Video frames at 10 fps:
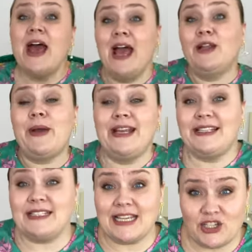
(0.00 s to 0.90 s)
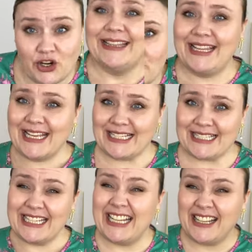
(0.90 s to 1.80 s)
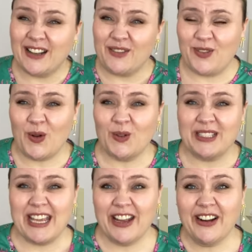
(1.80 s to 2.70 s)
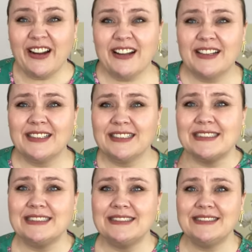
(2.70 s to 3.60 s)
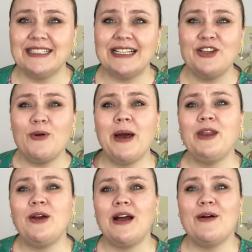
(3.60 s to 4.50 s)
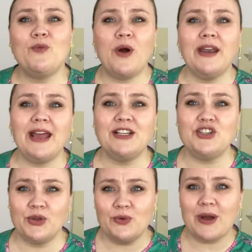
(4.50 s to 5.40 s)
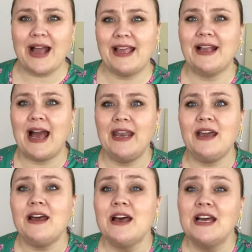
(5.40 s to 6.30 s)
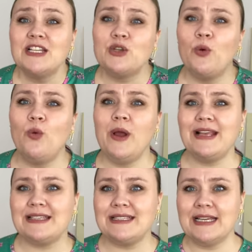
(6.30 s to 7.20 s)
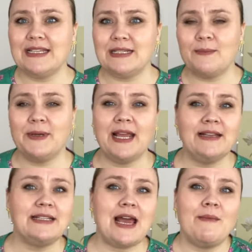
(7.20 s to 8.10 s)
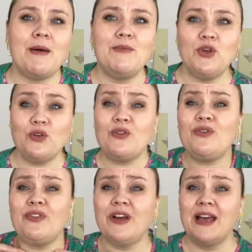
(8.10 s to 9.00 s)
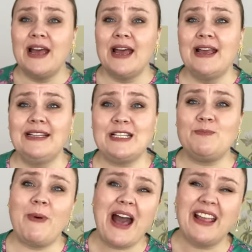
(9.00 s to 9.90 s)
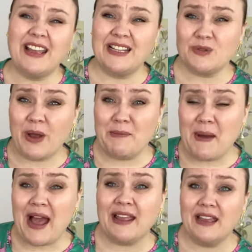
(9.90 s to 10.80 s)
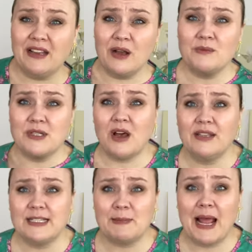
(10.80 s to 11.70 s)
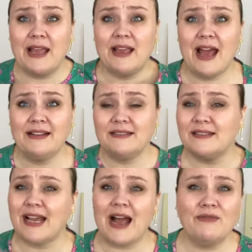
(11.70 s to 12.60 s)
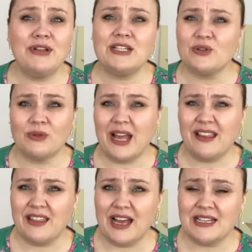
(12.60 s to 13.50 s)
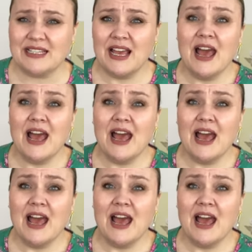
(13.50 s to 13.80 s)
Anyway, the t-shirt. This little fold here, no matter what I do, I can kind of twisted, but anytime I move, this backing, this white backing comes on display, and I really don't like that.